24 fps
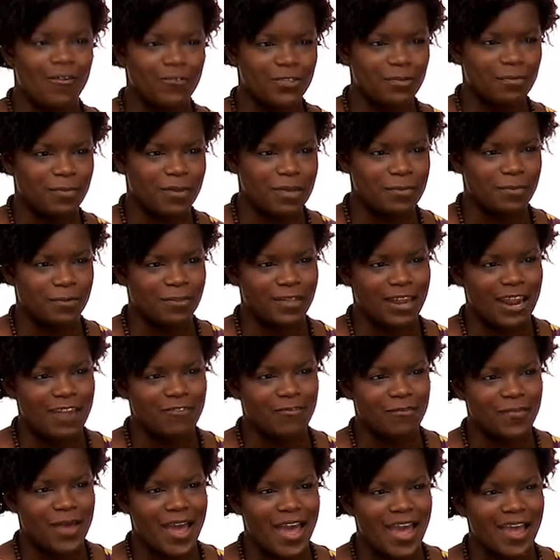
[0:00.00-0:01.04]
of the people that
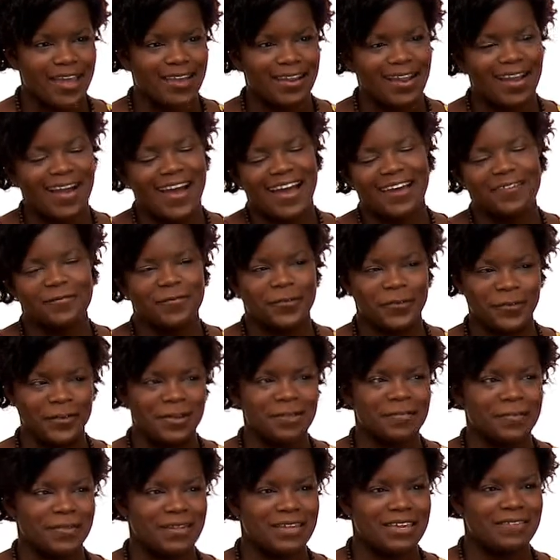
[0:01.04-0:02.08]
I've met. I
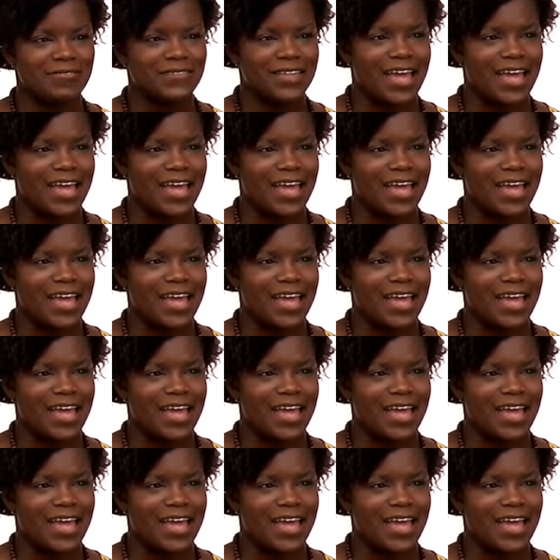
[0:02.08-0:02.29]
really believe